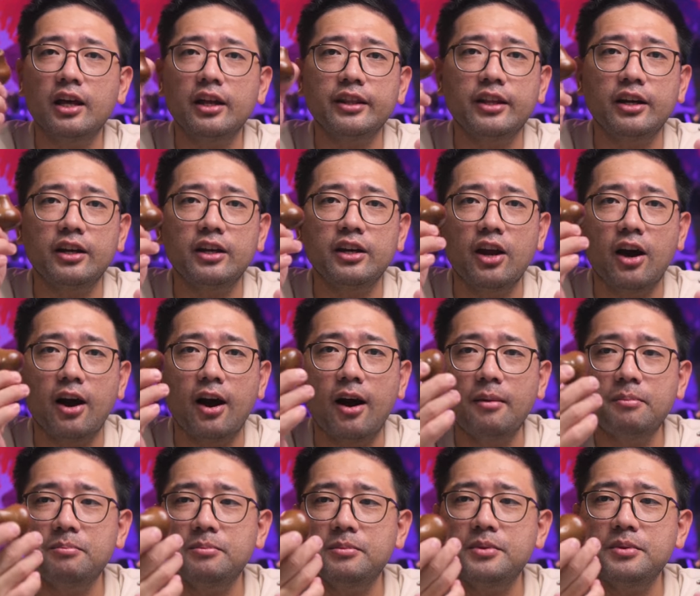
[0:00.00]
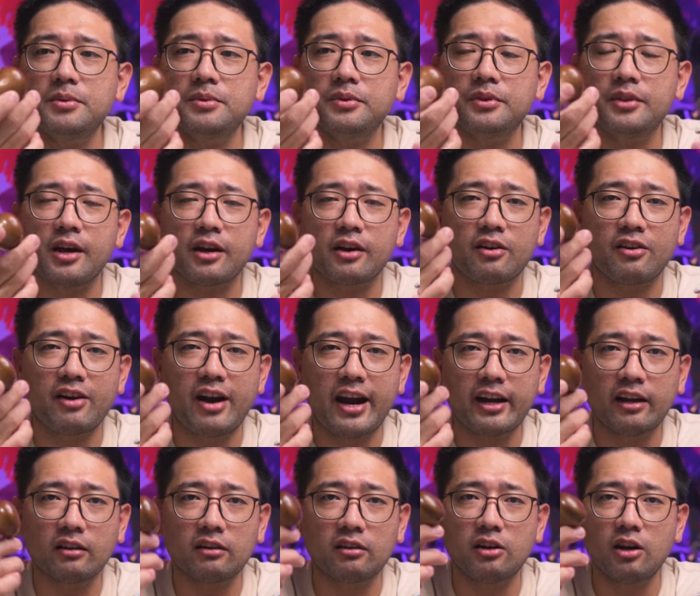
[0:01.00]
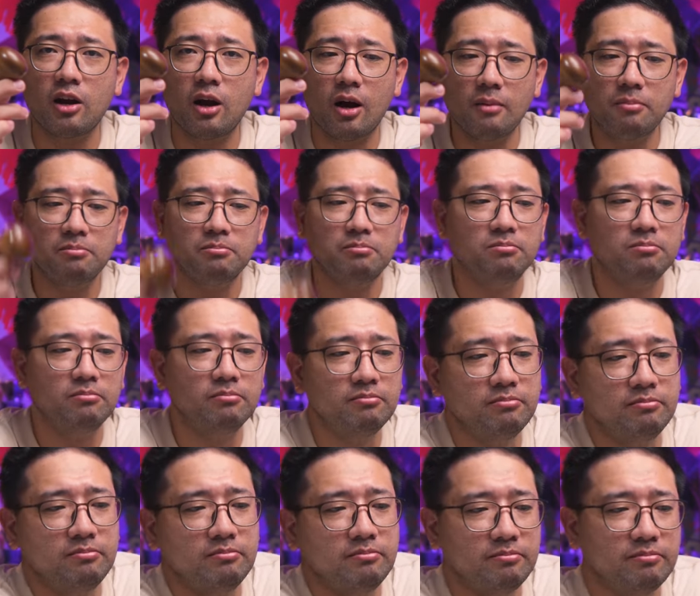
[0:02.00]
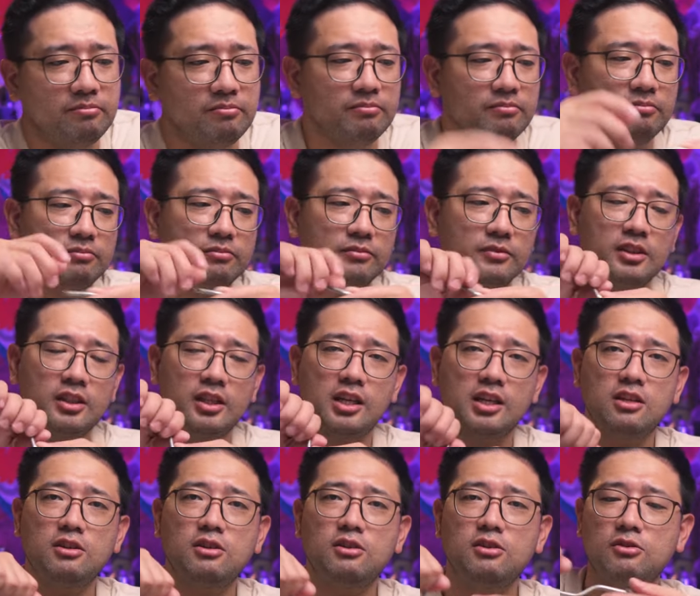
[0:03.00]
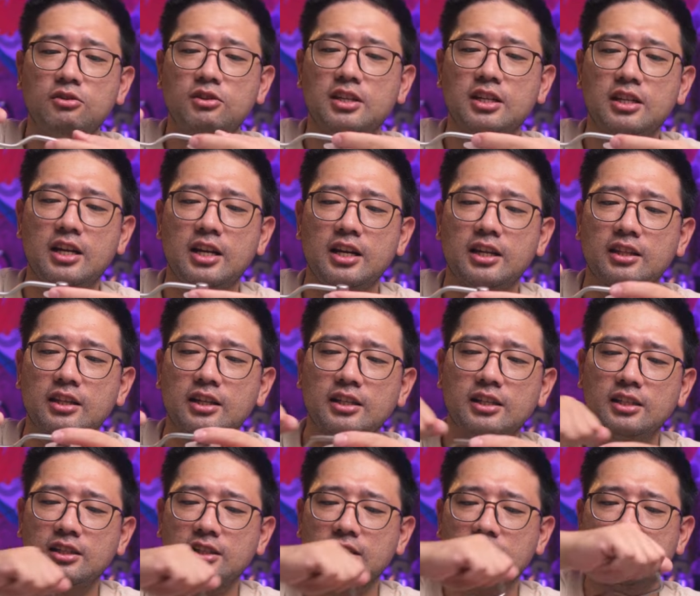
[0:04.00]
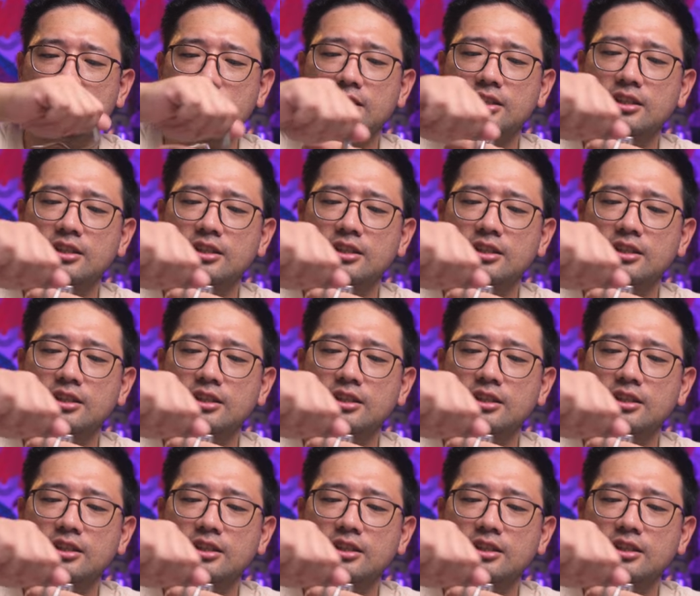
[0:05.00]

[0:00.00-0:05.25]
the knob, the crank knob, can you use it like this?